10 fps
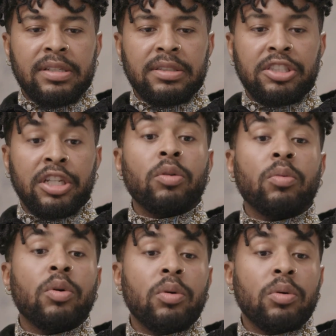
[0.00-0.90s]
a
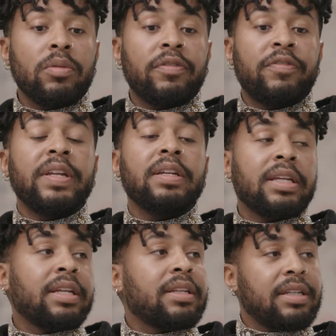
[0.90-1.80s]
general
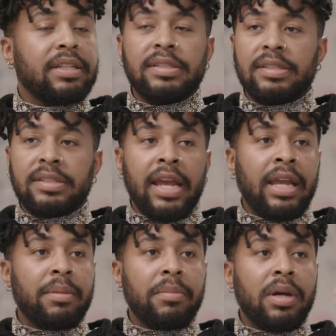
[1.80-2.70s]
feeling, it's the
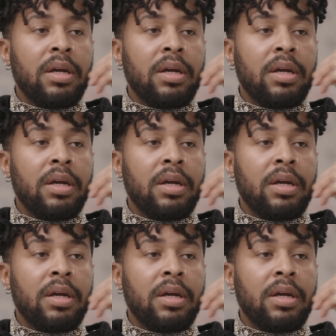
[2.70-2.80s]
same.